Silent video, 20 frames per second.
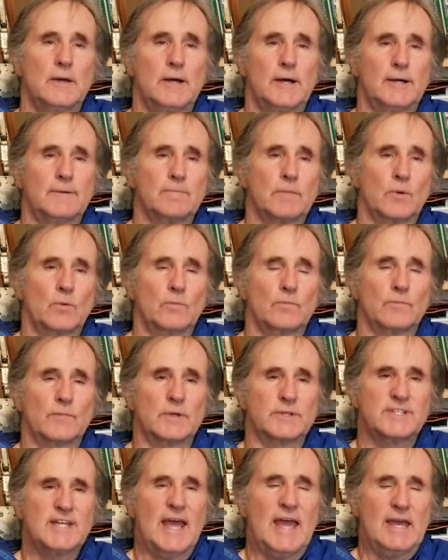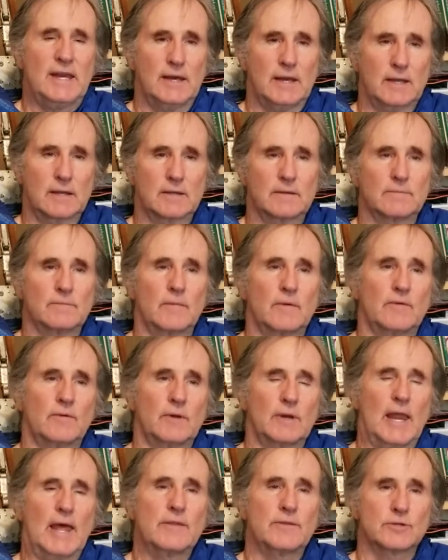um, tanning
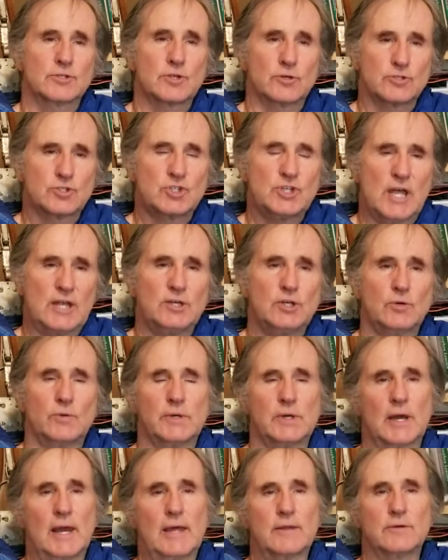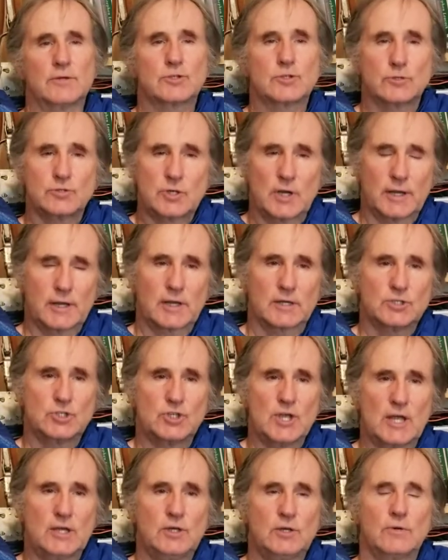leather, so it's genuine leather. So like a
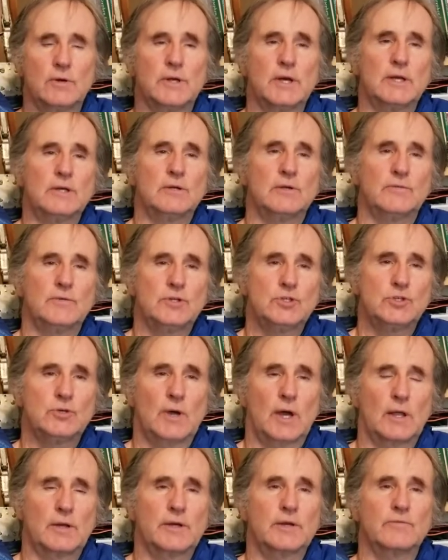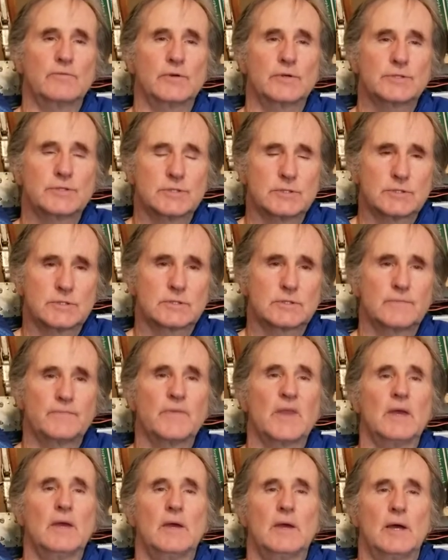genuine individuality versus
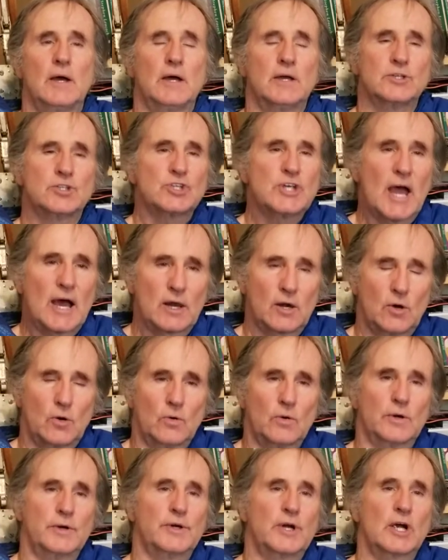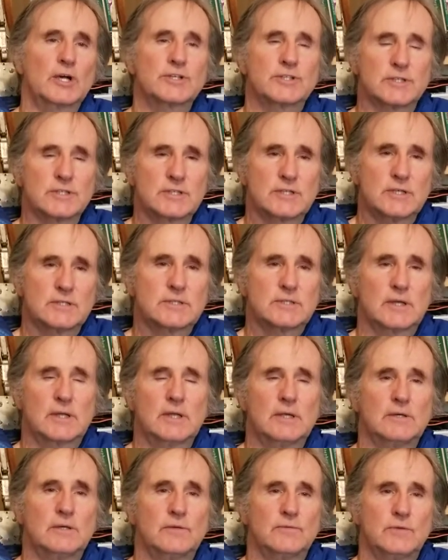shallow or narcissistic
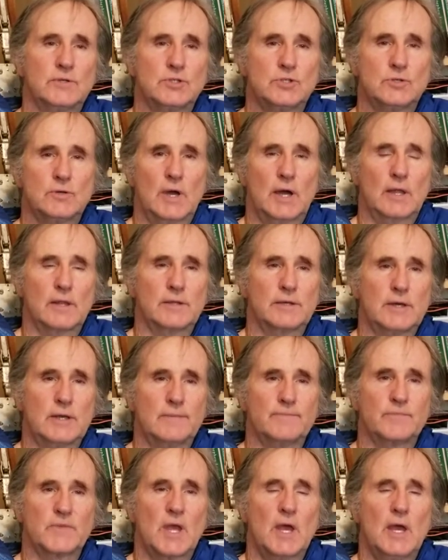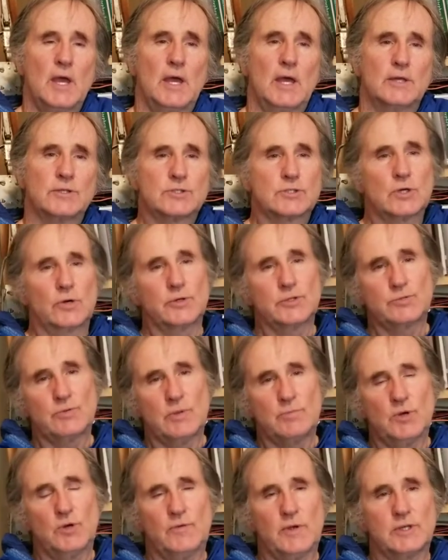individuality. And so as we
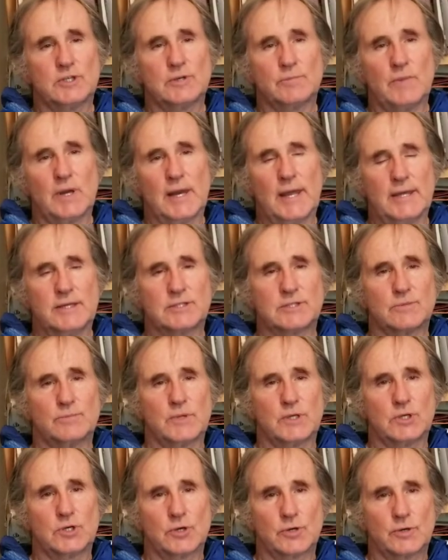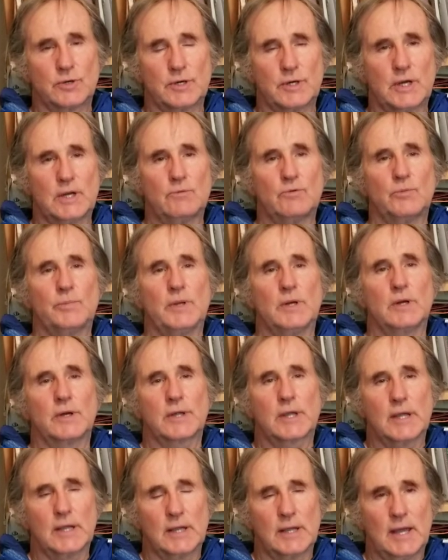move into Malaise of modernity, we'll be
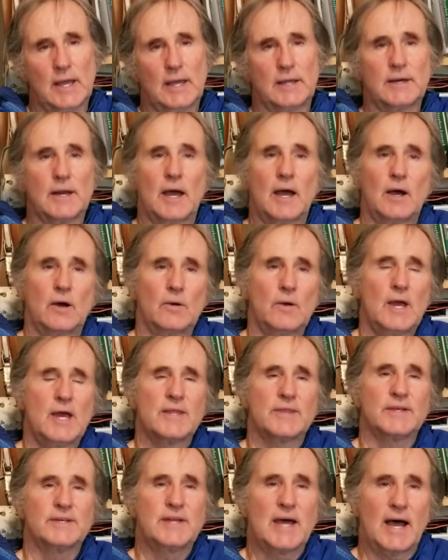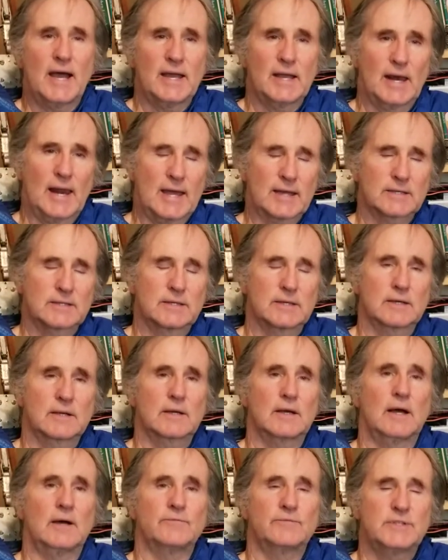looking at how the dialectic
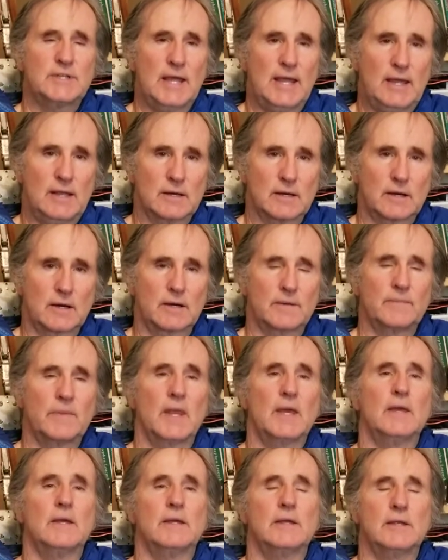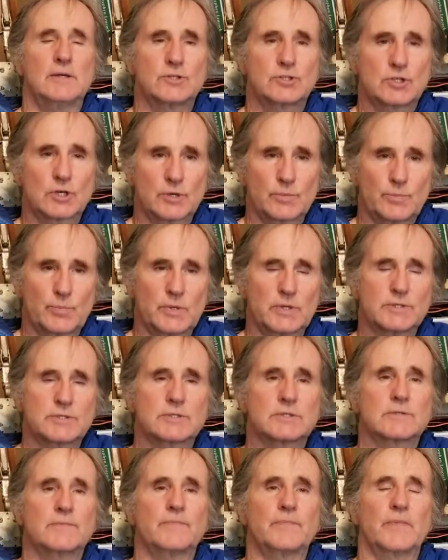of Taylor
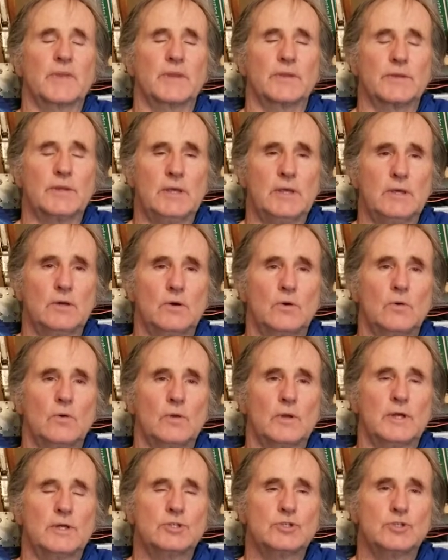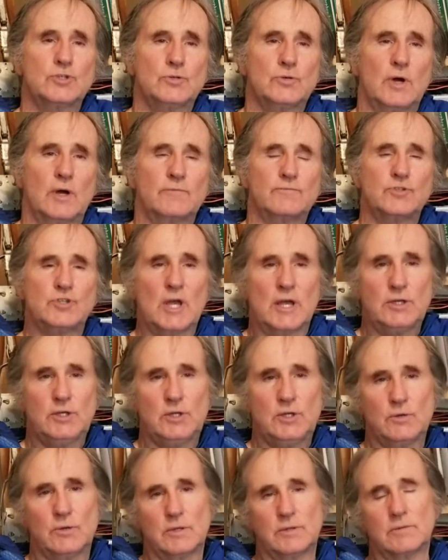interprets the whole issue of
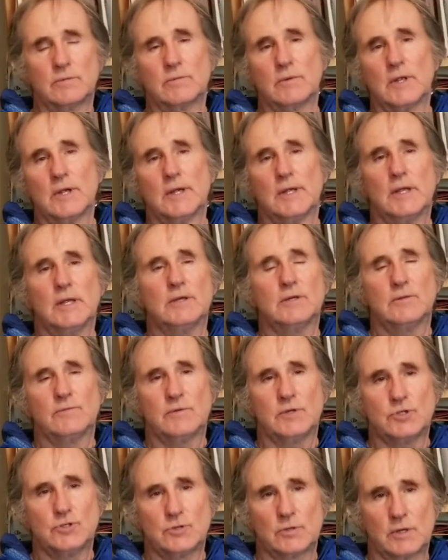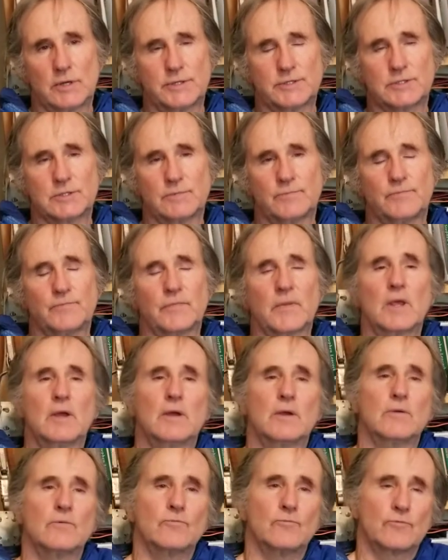genuine individualism
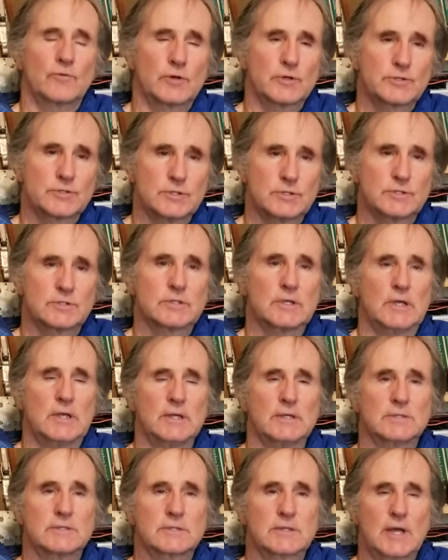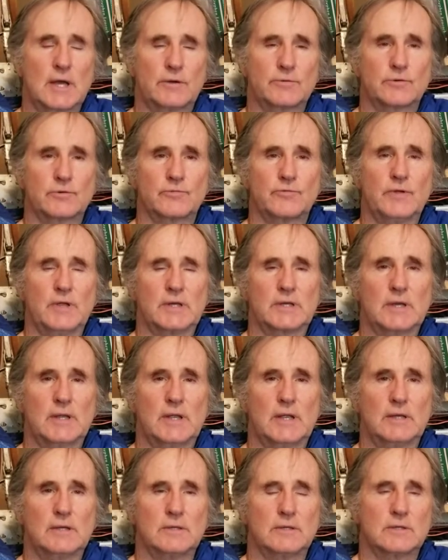versus its counterfeit
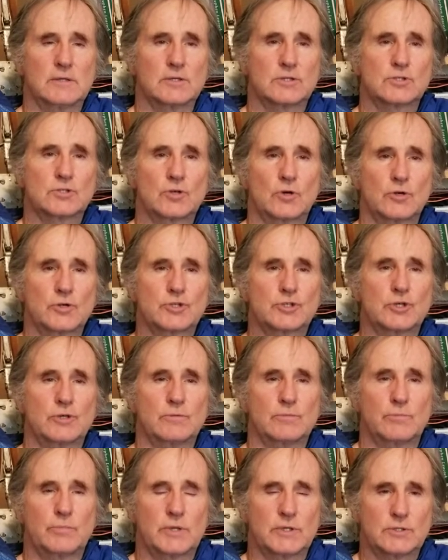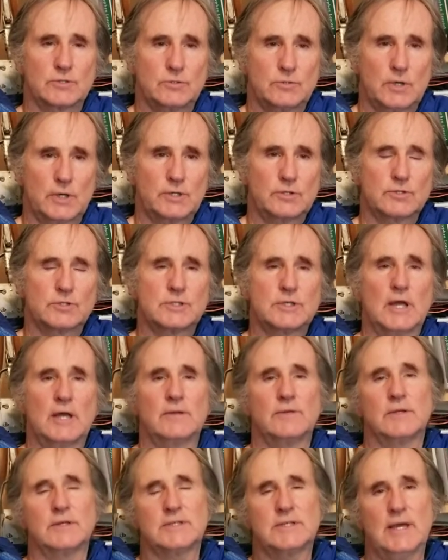and distortion, but to understand
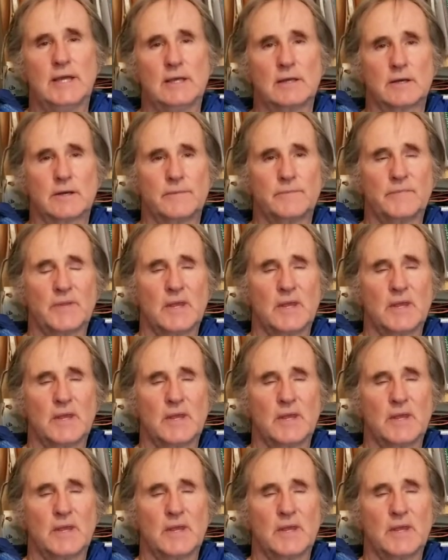that Taylor,